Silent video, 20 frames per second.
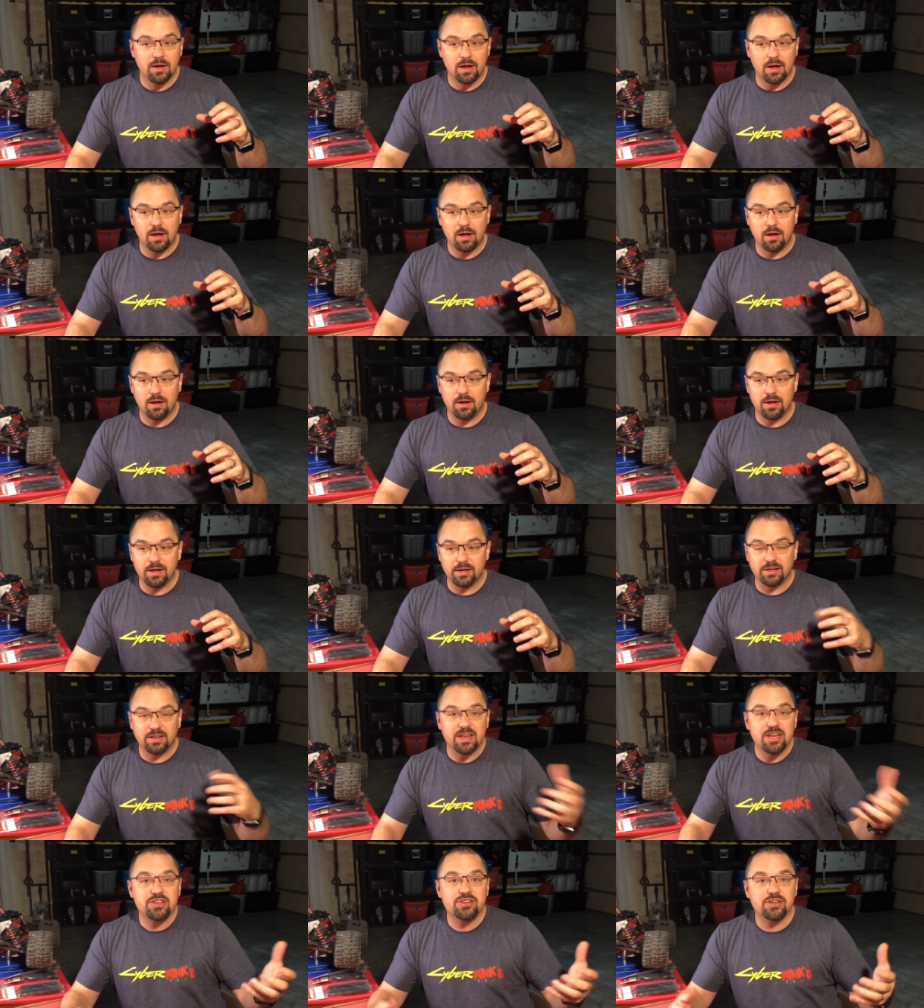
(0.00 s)
uh,
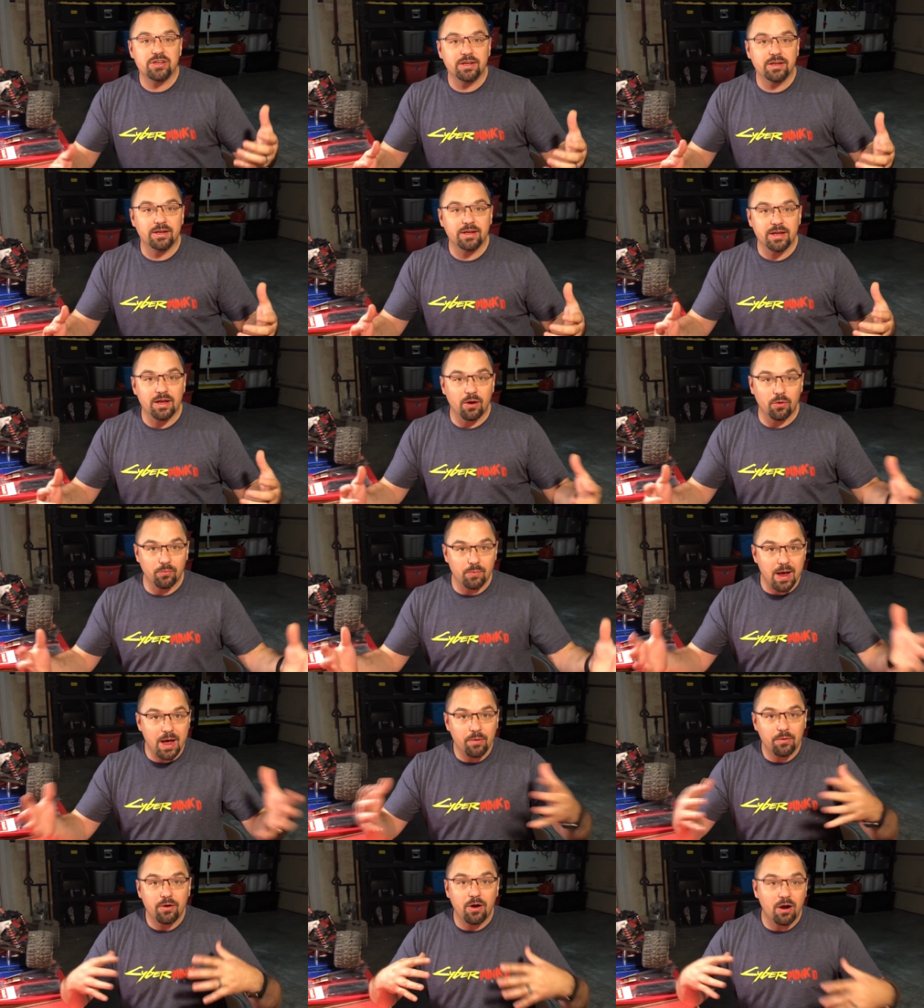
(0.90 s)
ignition
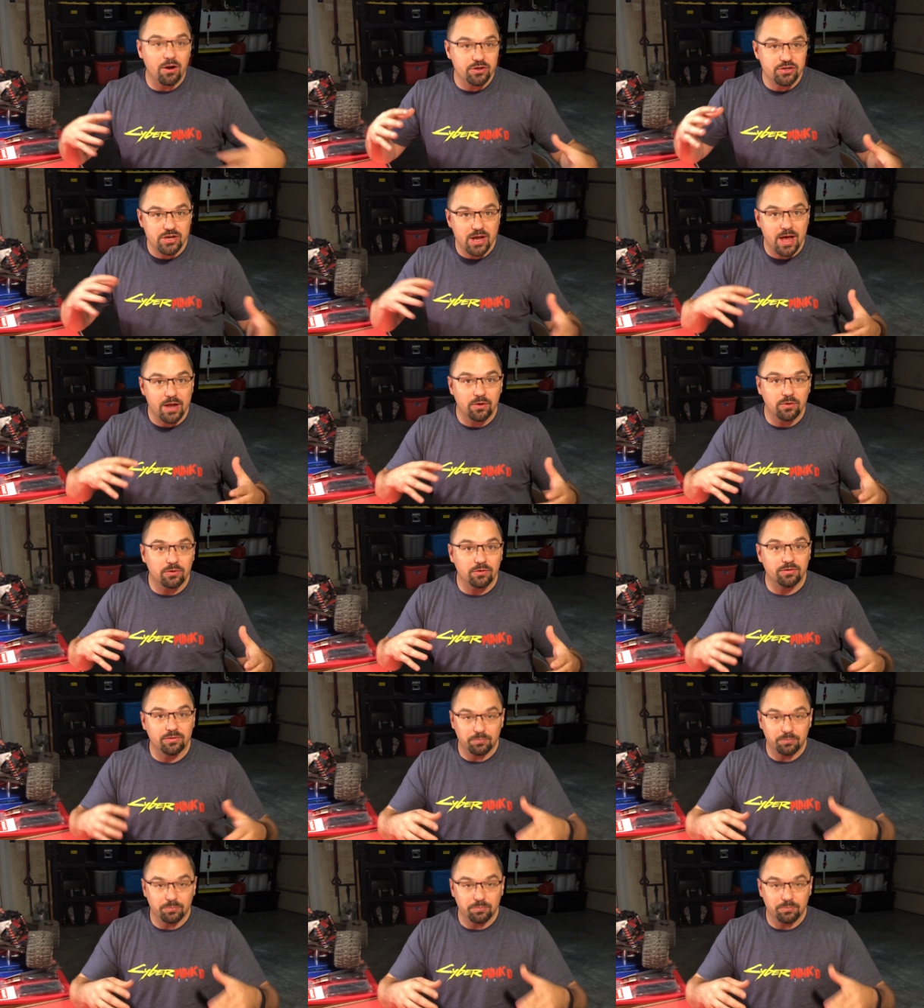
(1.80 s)
around our channels,